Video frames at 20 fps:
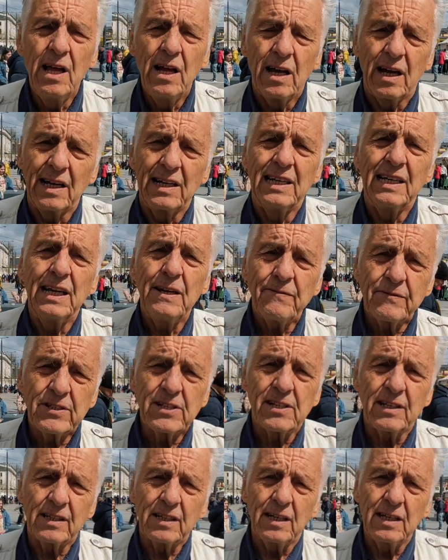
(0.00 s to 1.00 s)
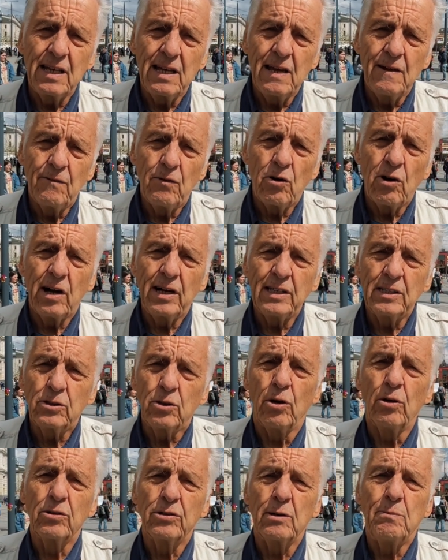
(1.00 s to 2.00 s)
I left Sarajevo, I
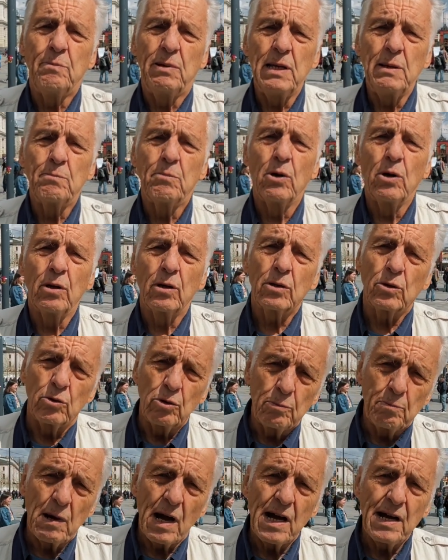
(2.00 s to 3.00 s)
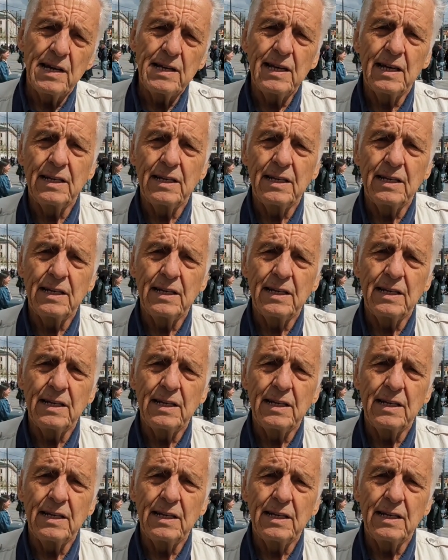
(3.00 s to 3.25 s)
told the people goodbye,